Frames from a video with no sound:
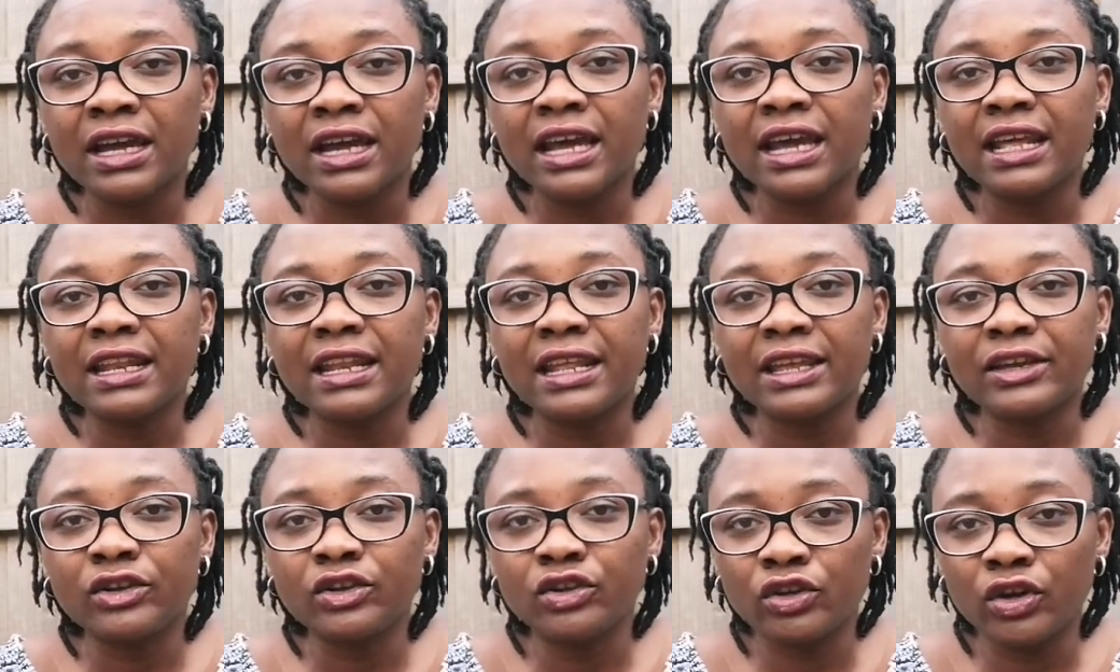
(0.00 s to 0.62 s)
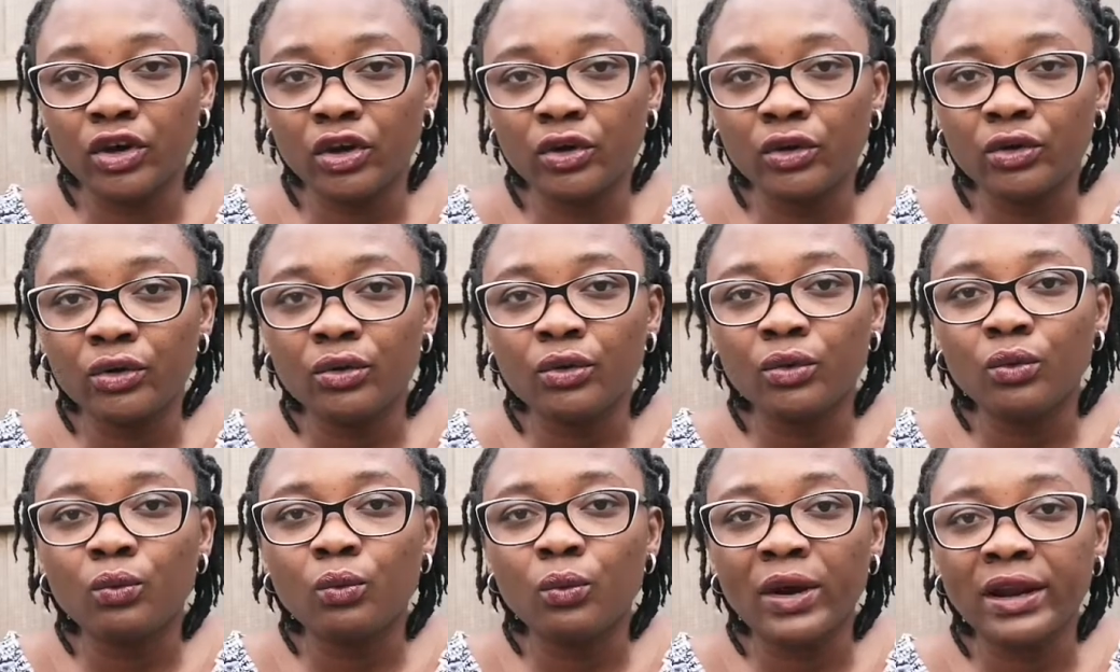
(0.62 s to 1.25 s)
and let you know
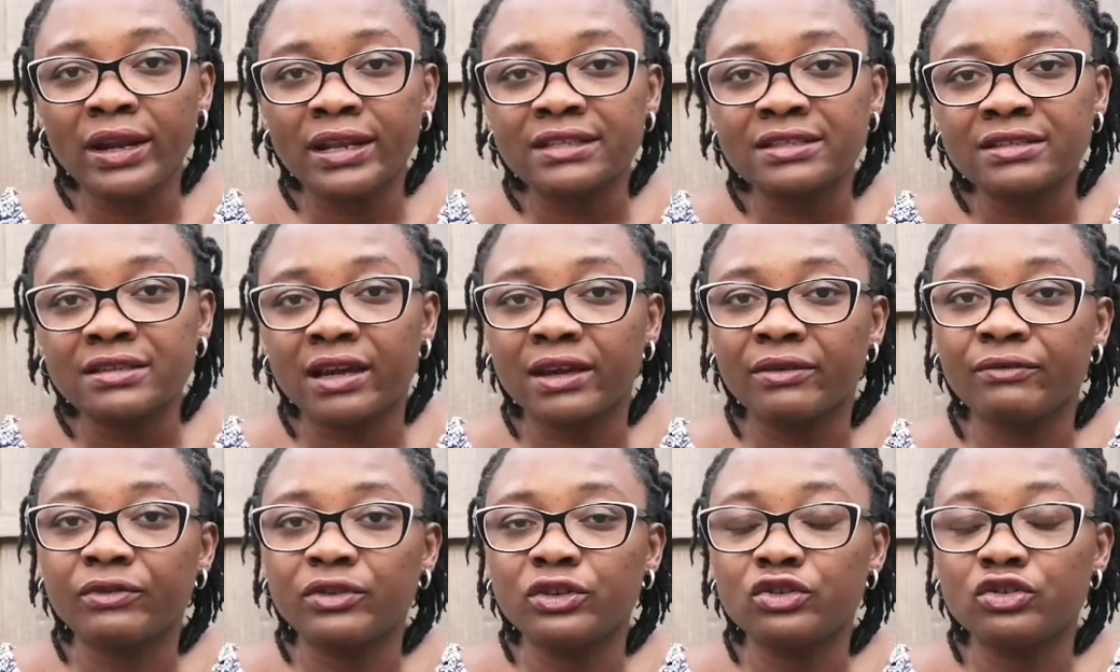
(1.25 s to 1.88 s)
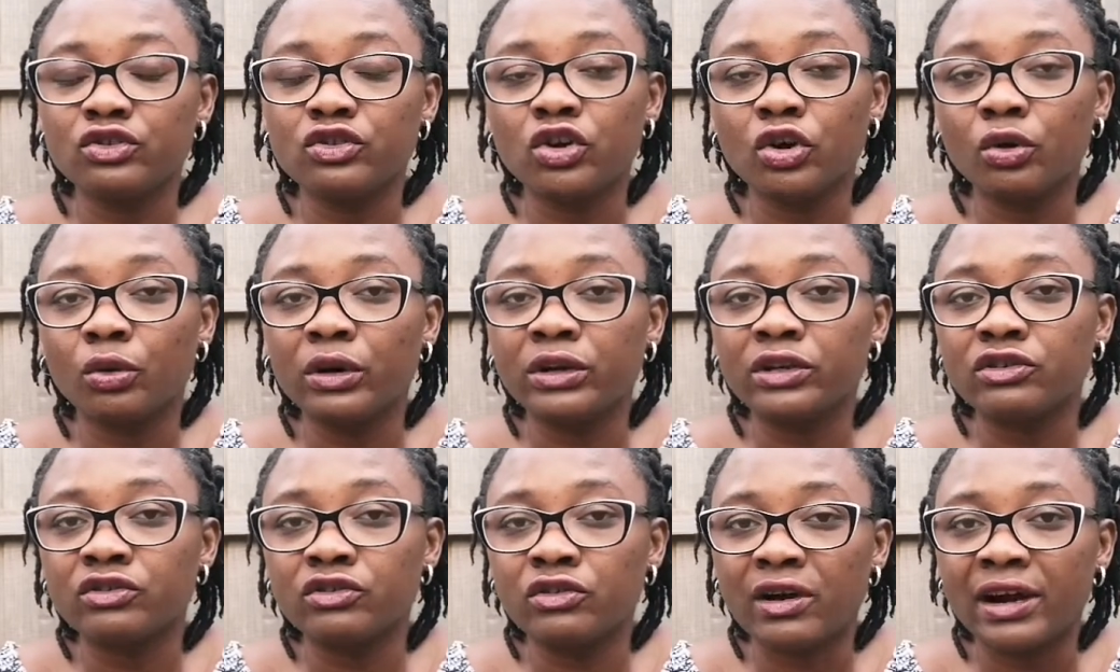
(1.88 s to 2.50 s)
when it's time for you to go
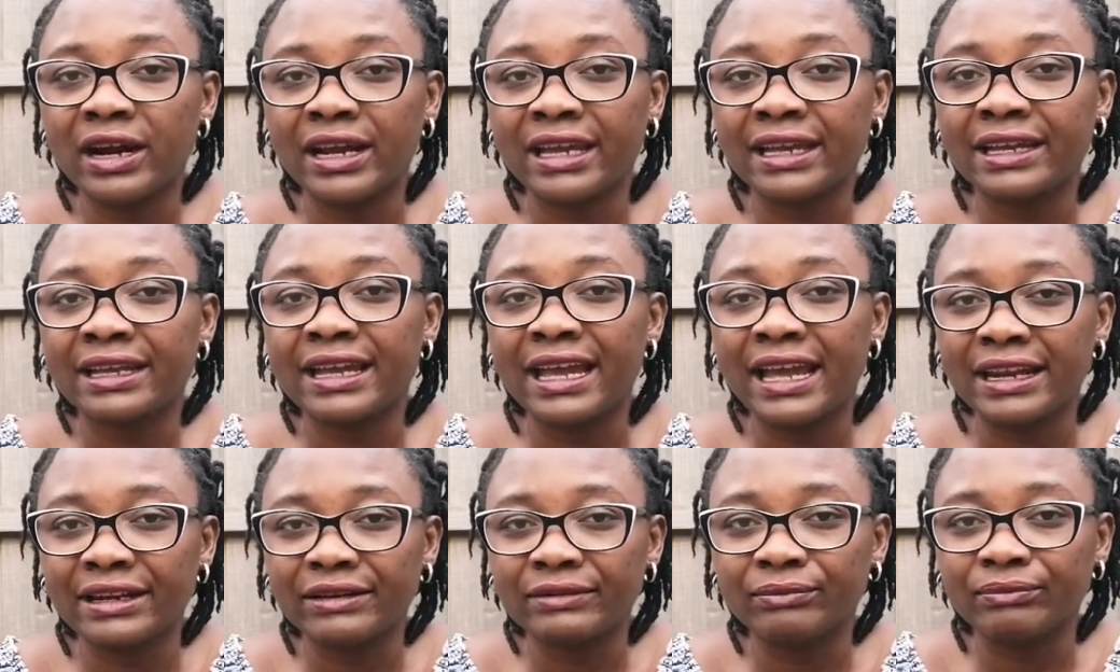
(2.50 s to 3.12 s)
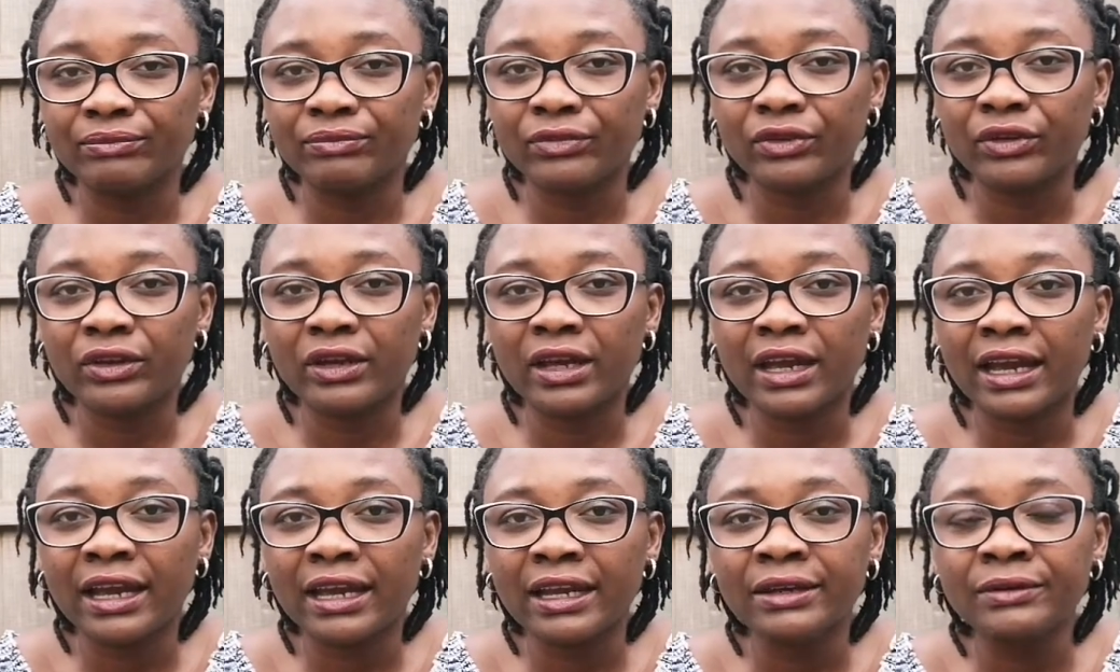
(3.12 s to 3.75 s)
and try again.
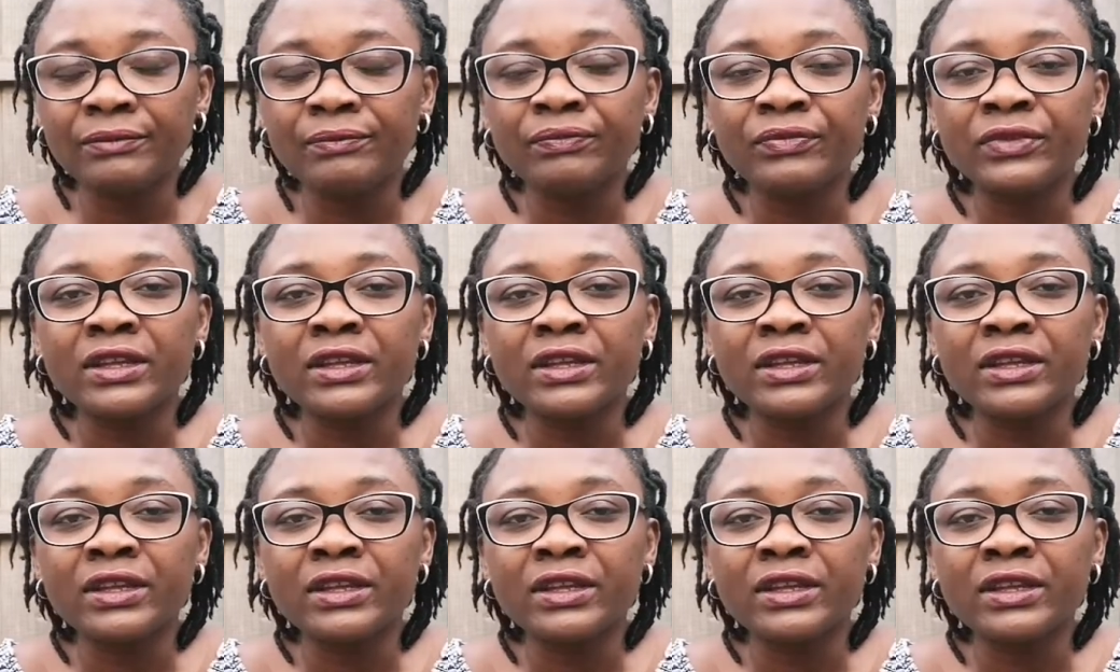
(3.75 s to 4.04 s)
Okay?